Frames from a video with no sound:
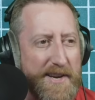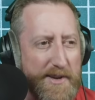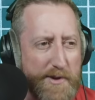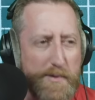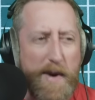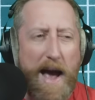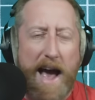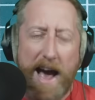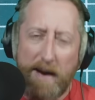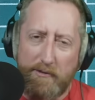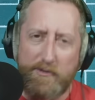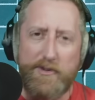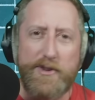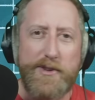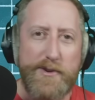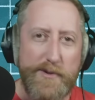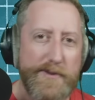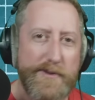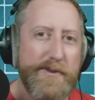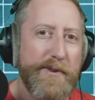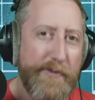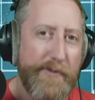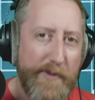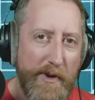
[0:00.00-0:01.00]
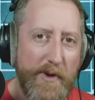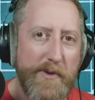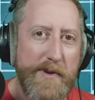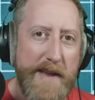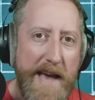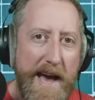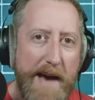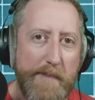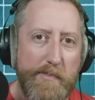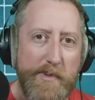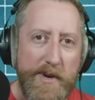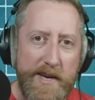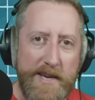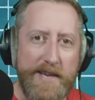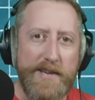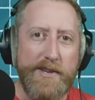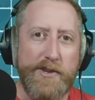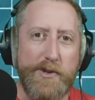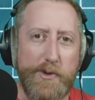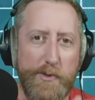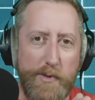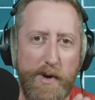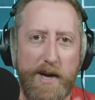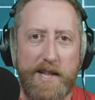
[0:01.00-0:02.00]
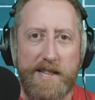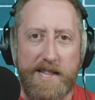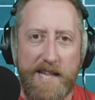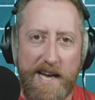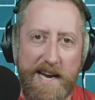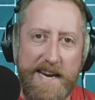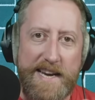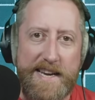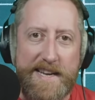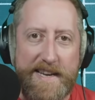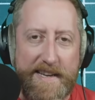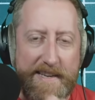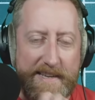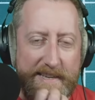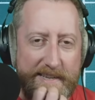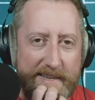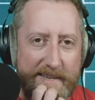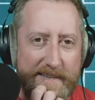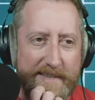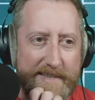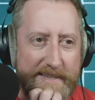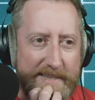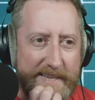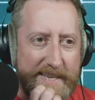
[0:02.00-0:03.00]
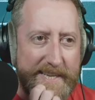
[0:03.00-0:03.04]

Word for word: You have to use the phone app to align it because